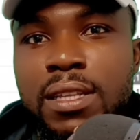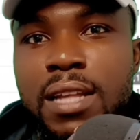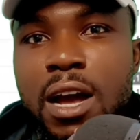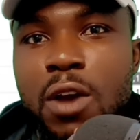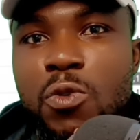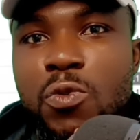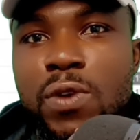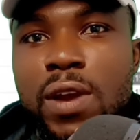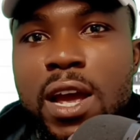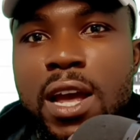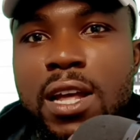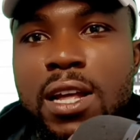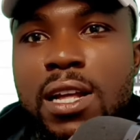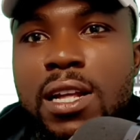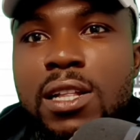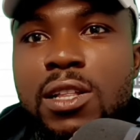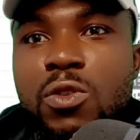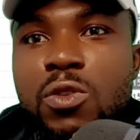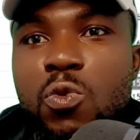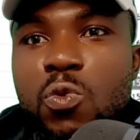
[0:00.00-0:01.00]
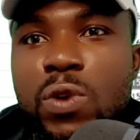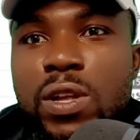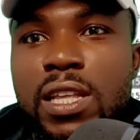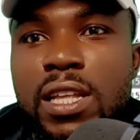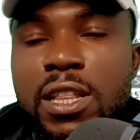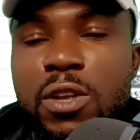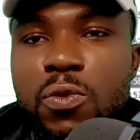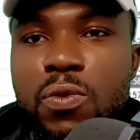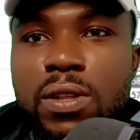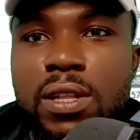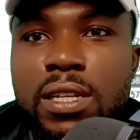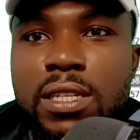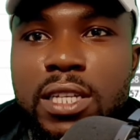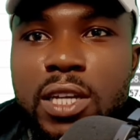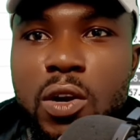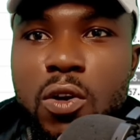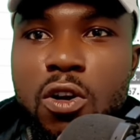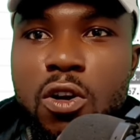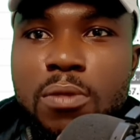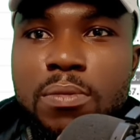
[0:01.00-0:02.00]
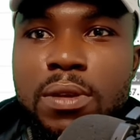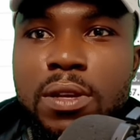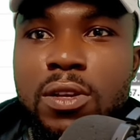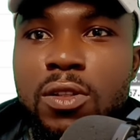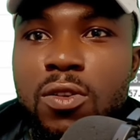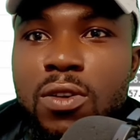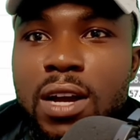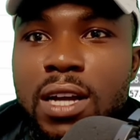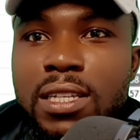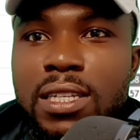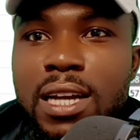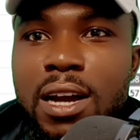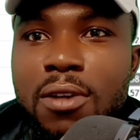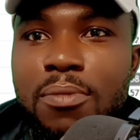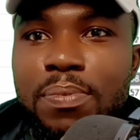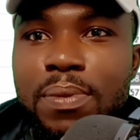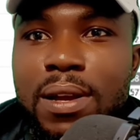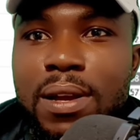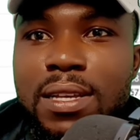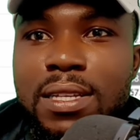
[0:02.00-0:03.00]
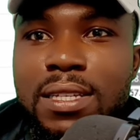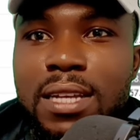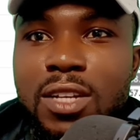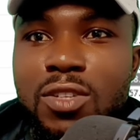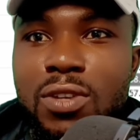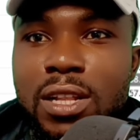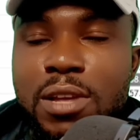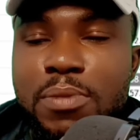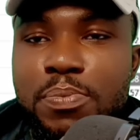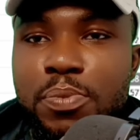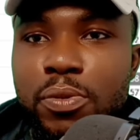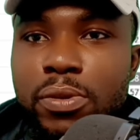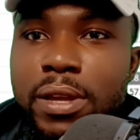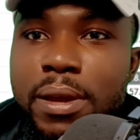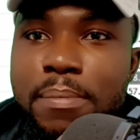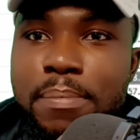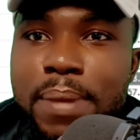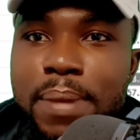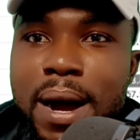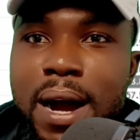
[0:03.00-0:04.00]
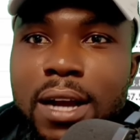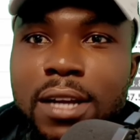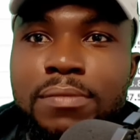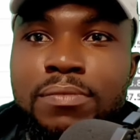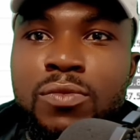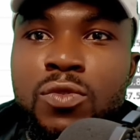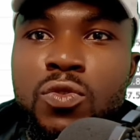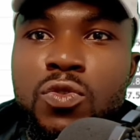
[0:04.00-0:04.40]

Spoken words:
Now, where will the liquidity come in? Look at how price is actually pulling back.